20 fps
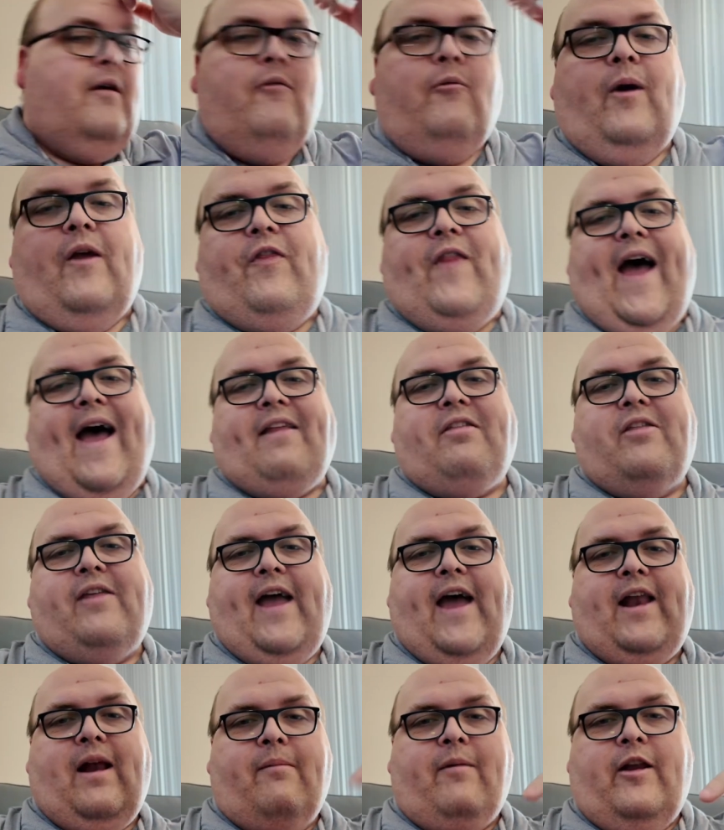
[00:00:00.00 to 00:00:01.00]
with that
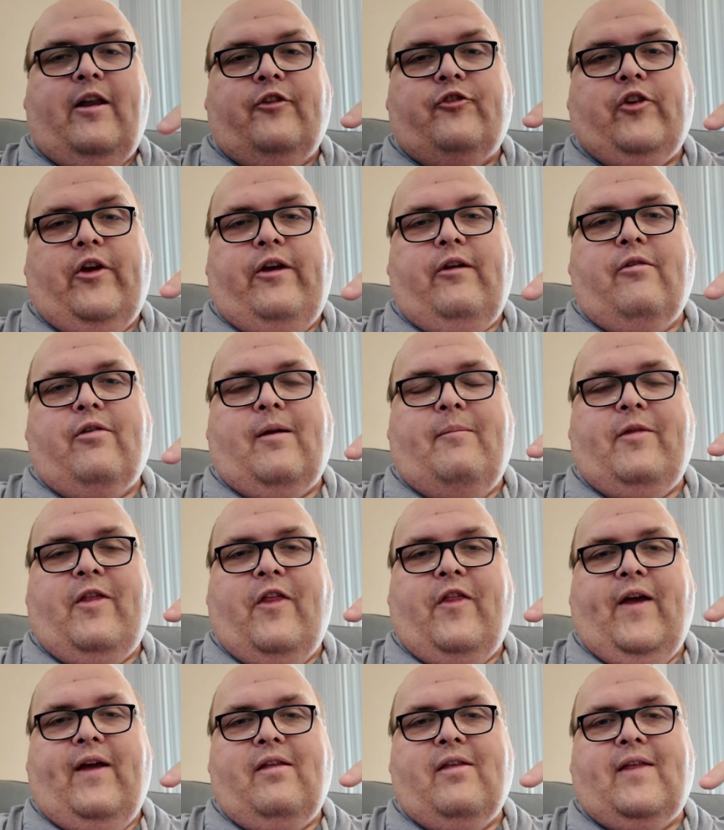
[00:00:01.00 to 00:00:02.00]
said, I'm going to show you some of the
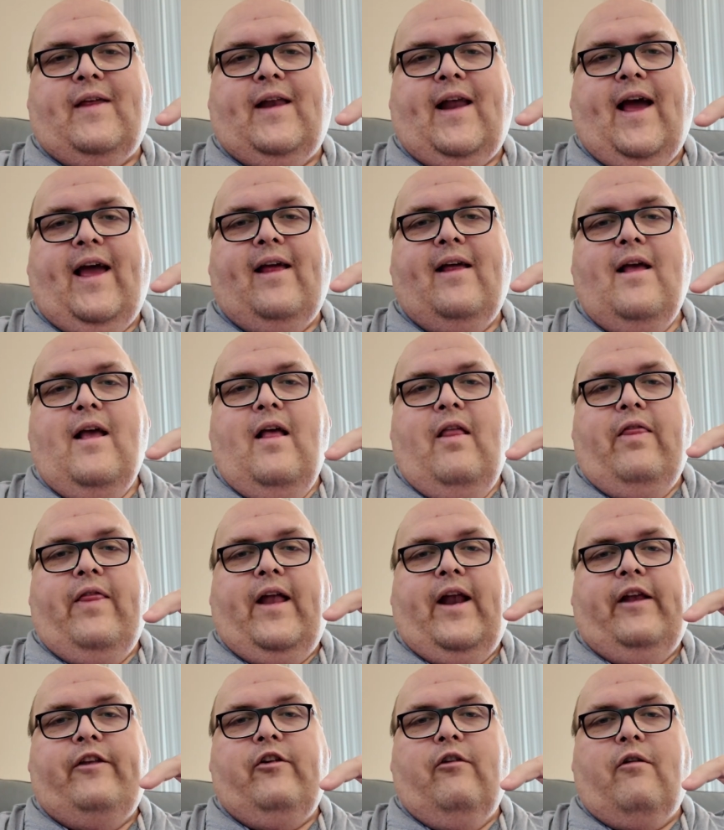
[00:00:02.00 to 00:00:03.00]
things that I
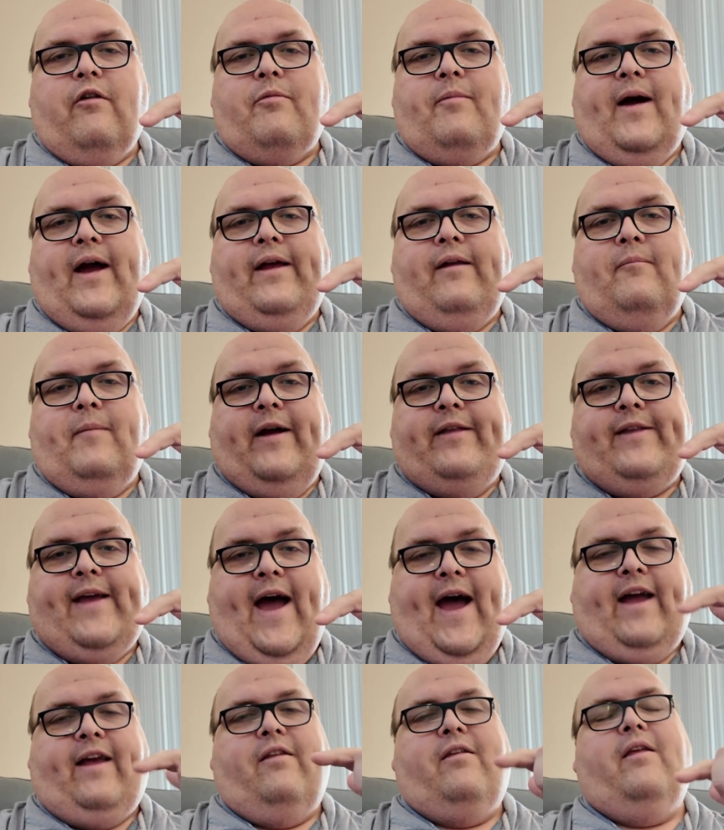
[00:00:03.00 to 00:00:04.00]
do with my
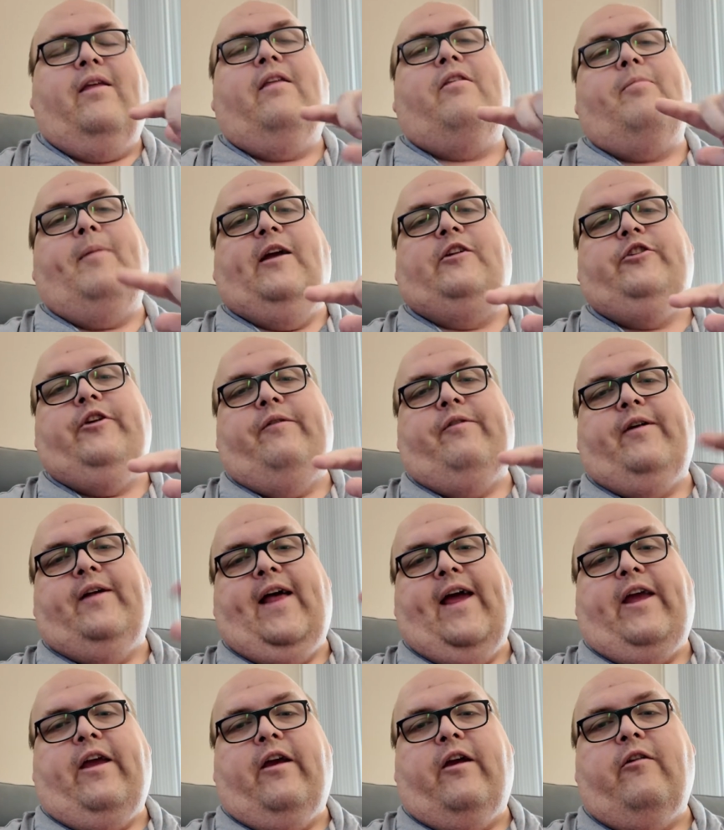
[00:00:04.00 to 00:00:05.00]
tech, especially if you're
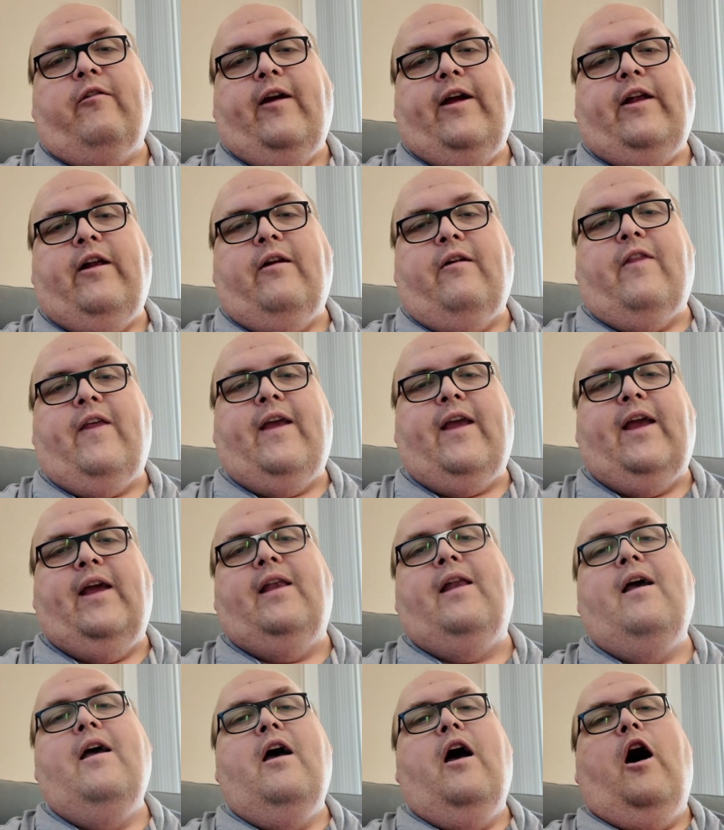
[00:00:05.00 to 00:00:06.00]
like a creator
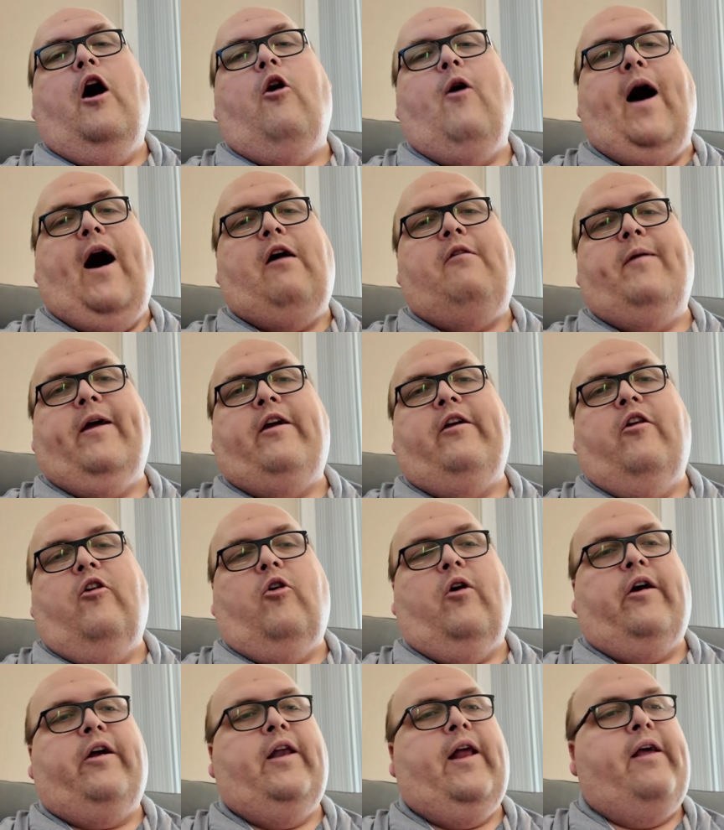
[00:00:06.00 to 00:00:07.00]
thinking, oh, how am I going to
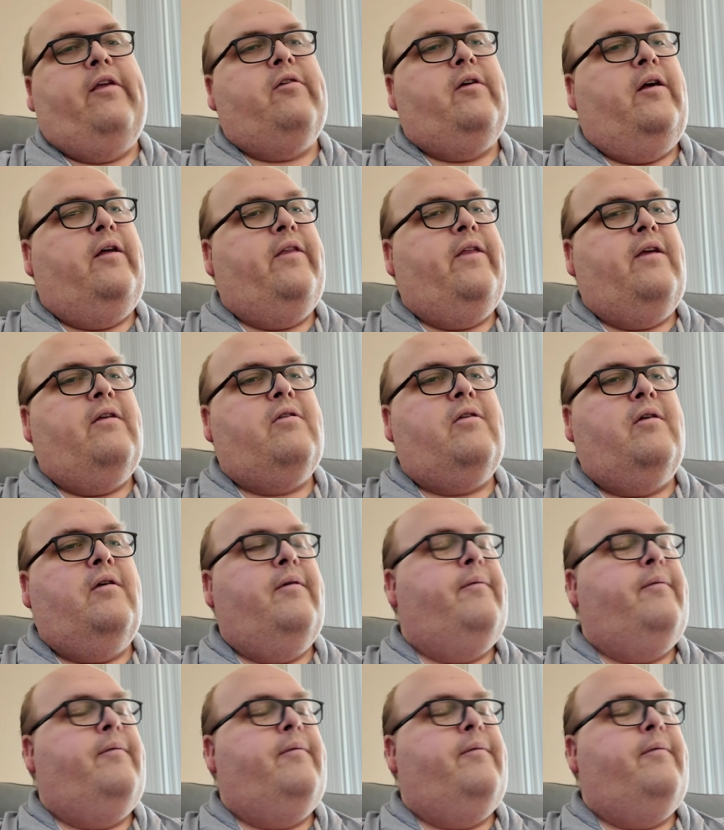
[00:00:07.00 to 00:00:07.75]
organize all this?